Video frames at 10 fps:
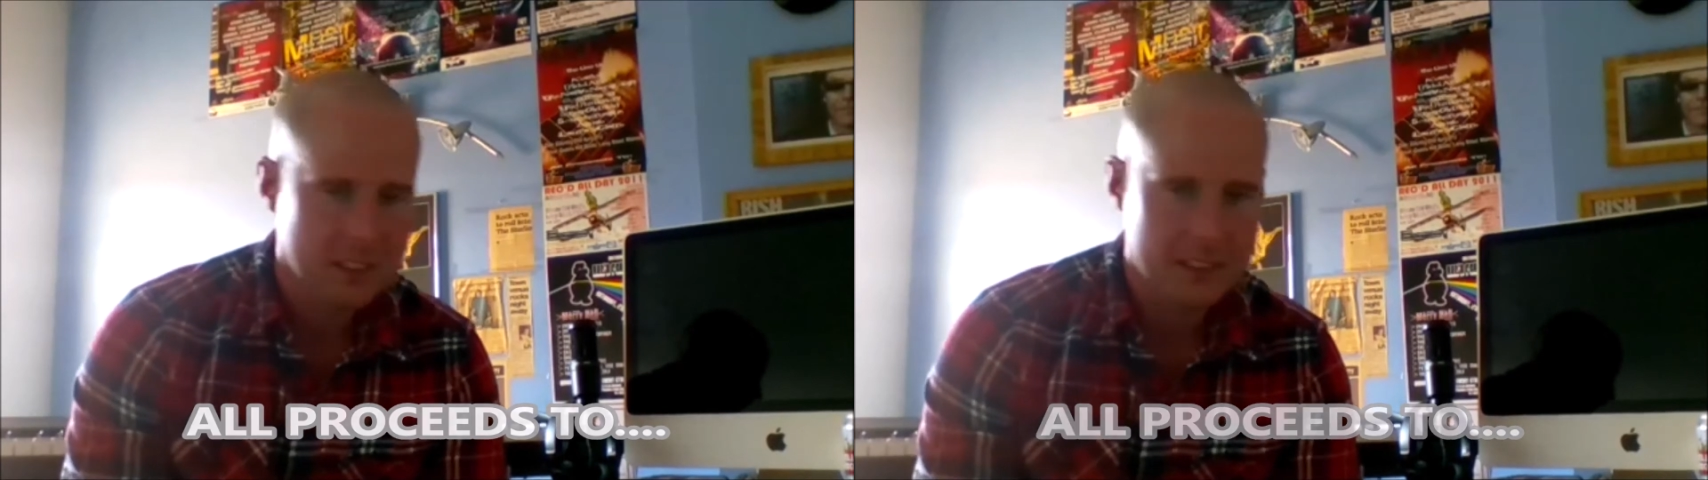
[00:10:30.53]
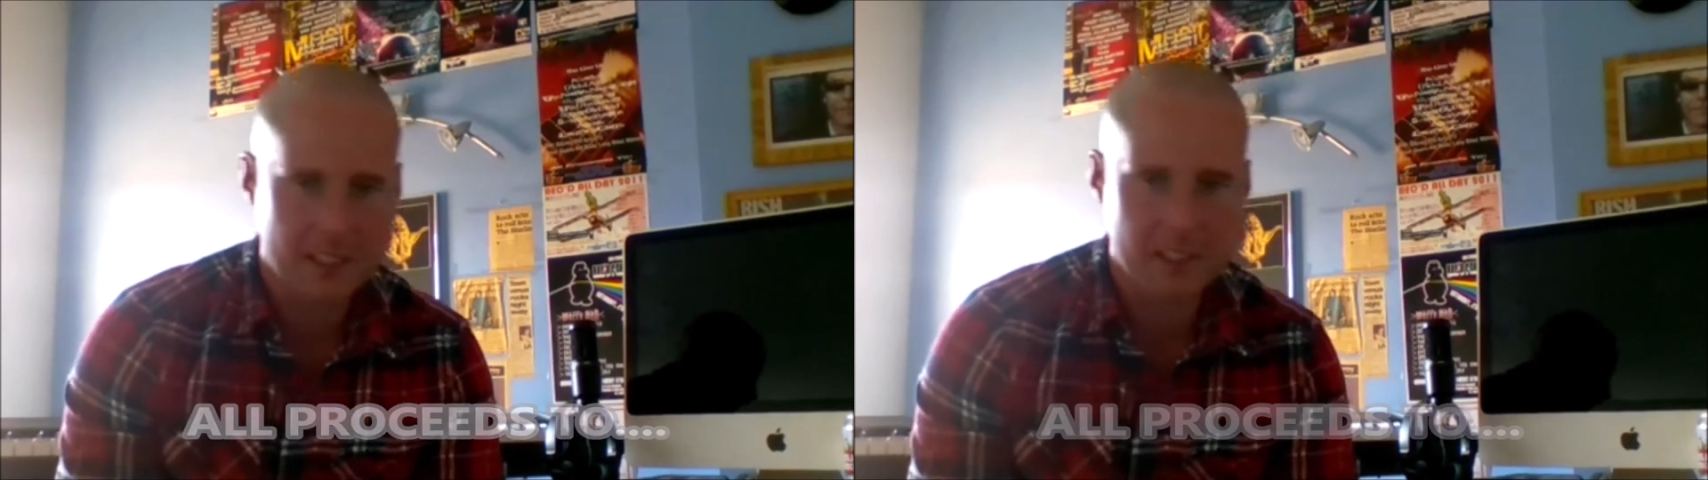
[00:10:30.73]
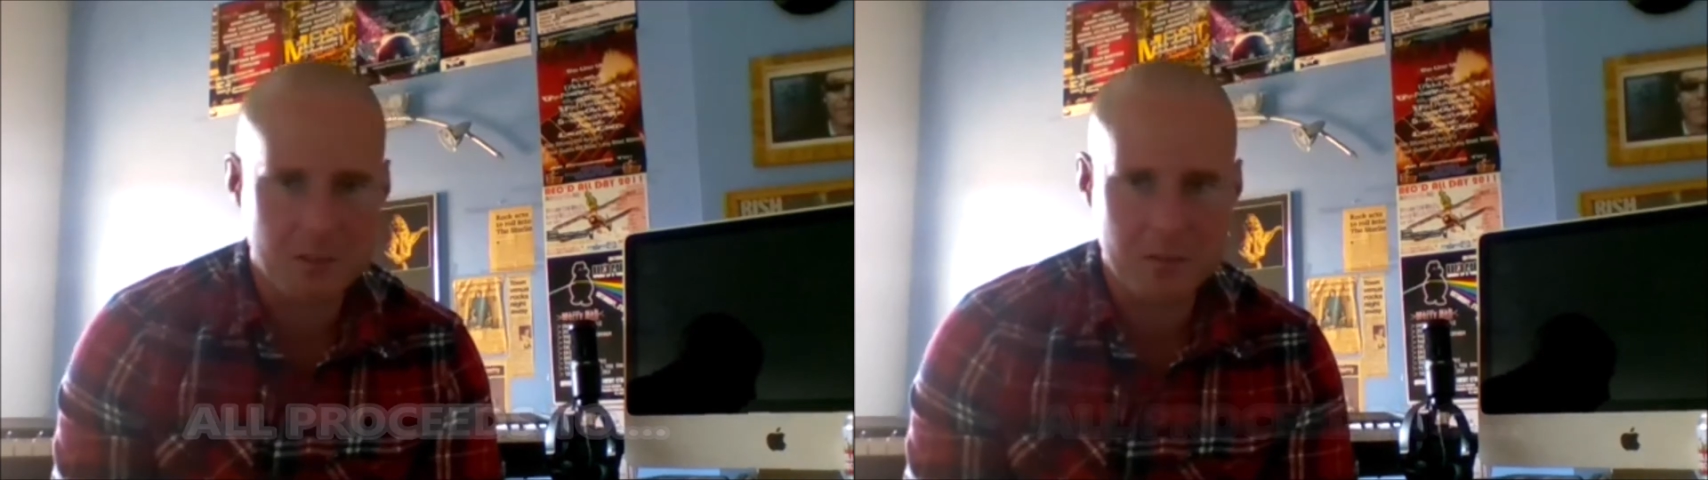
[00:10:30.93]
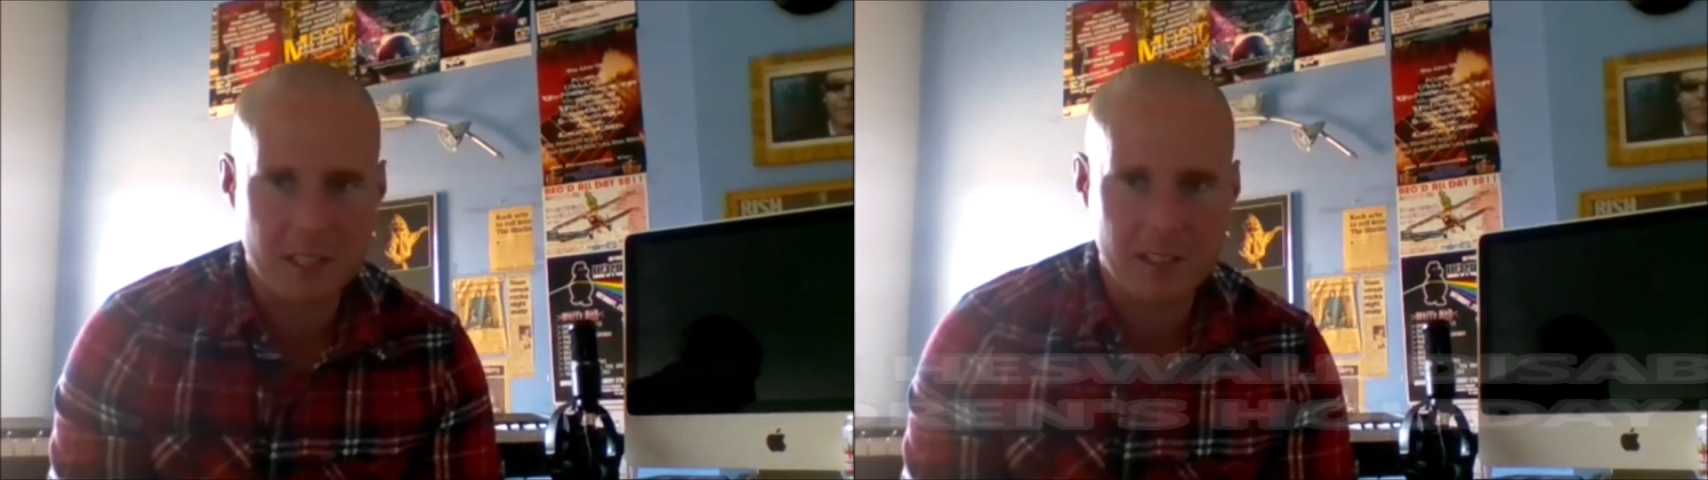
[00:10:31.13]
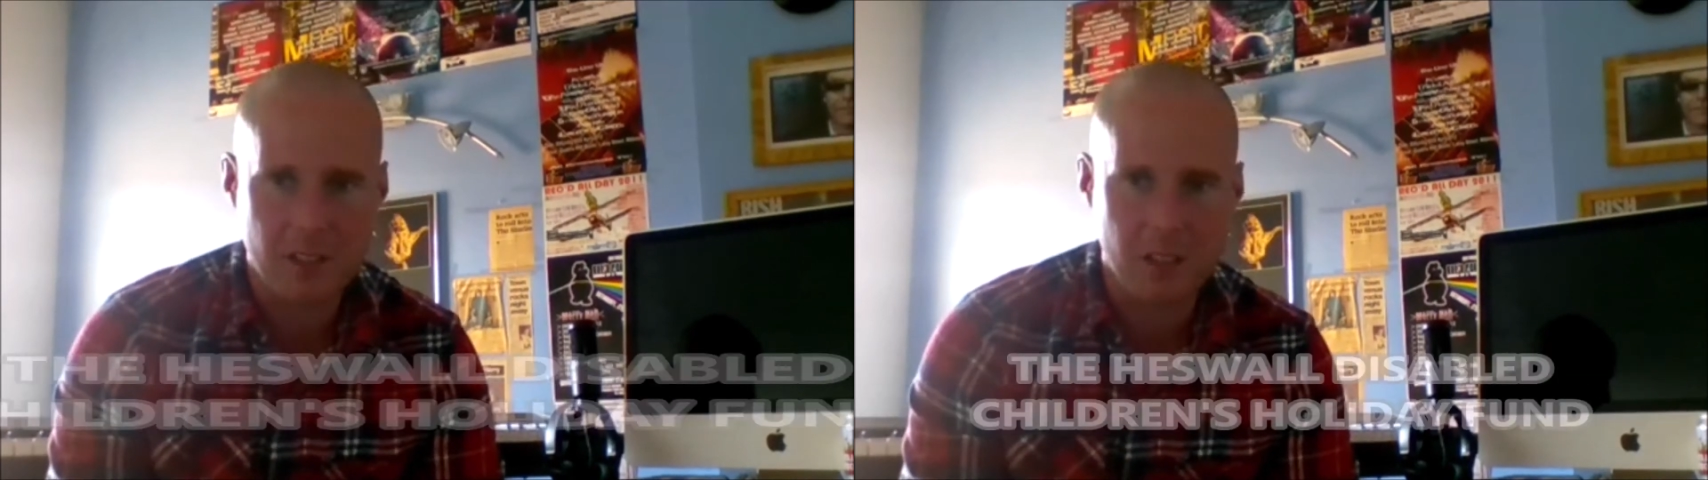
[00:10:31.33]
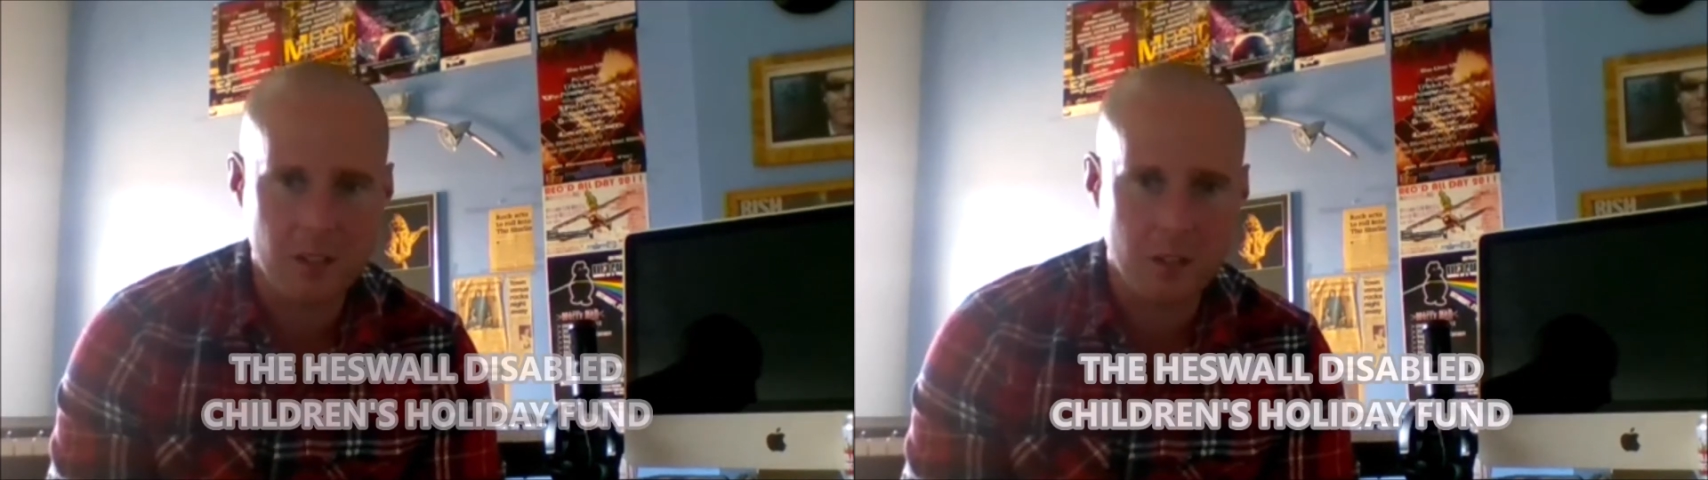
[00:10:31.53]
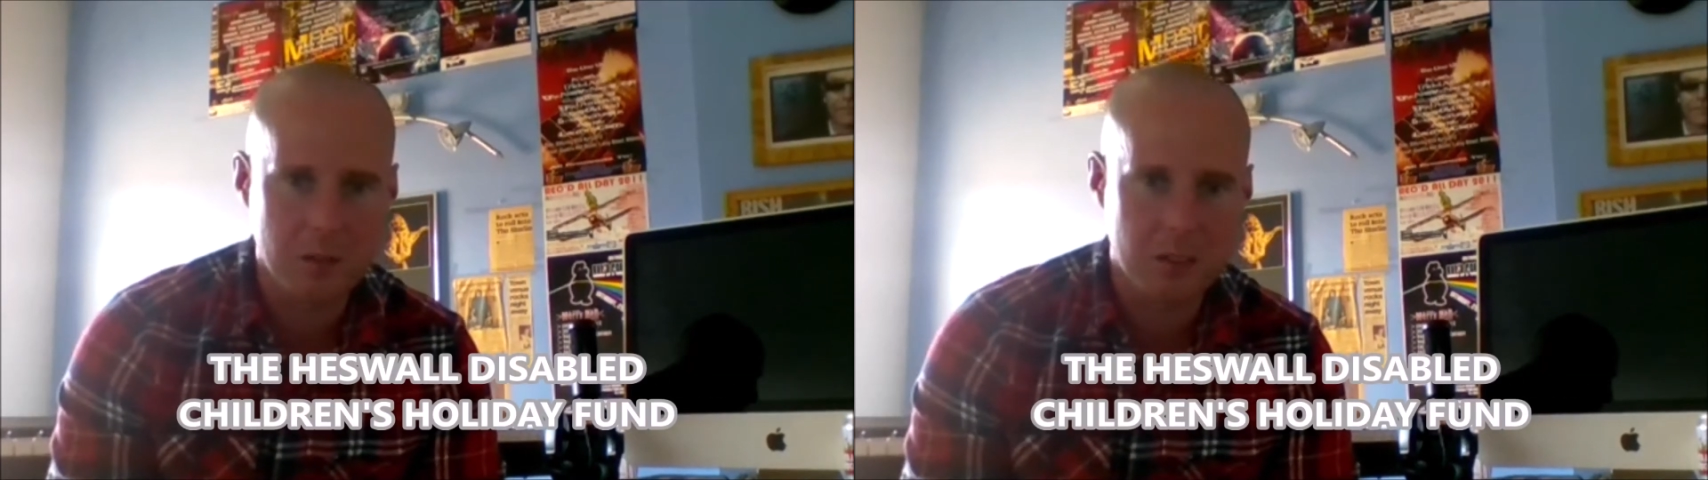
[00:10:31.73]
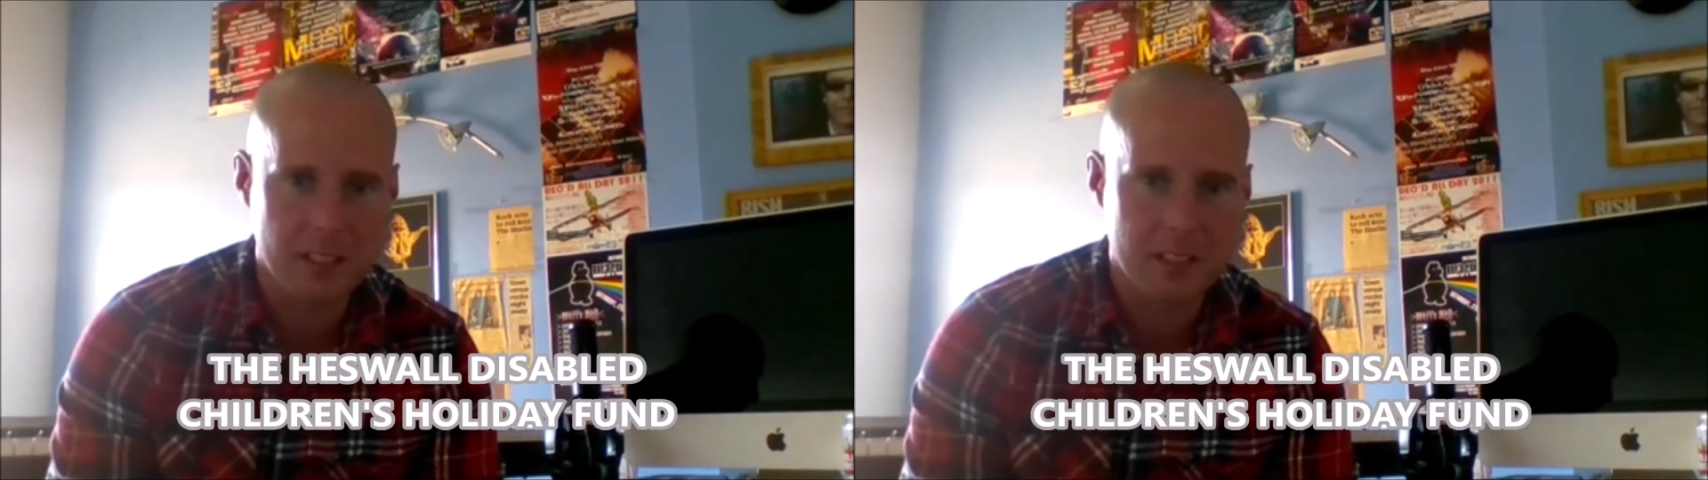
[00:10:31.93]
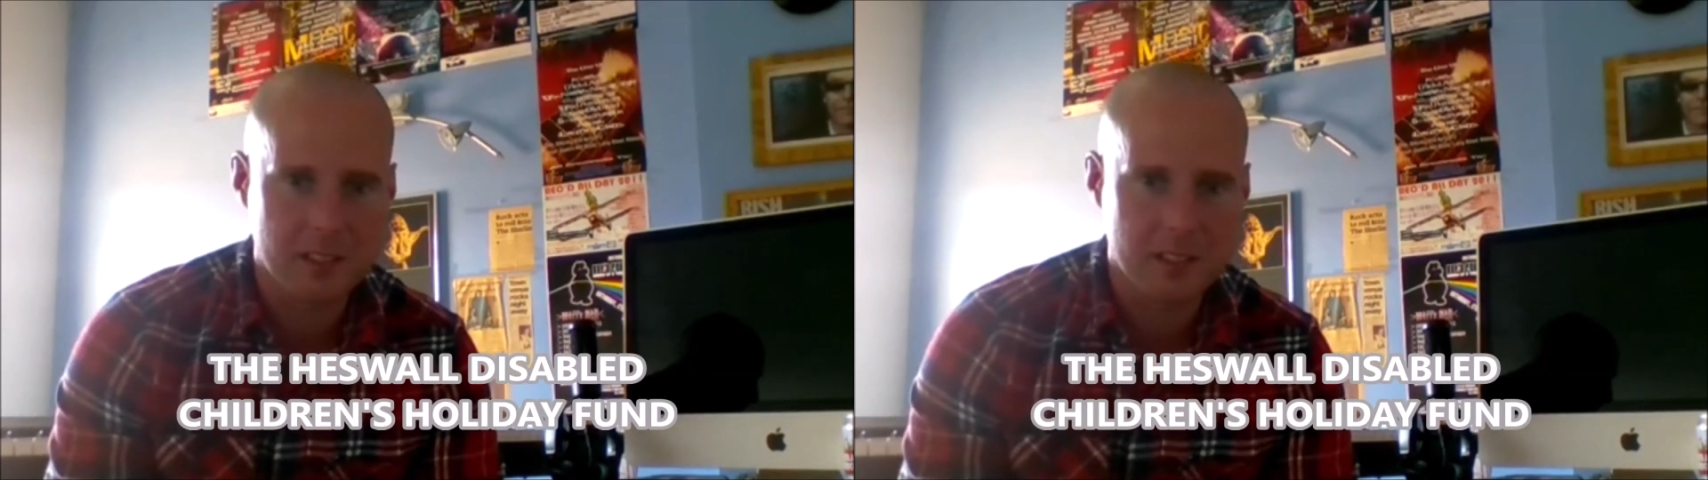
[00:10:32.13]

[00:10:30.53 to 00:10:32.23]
gig at the Vic and all of those things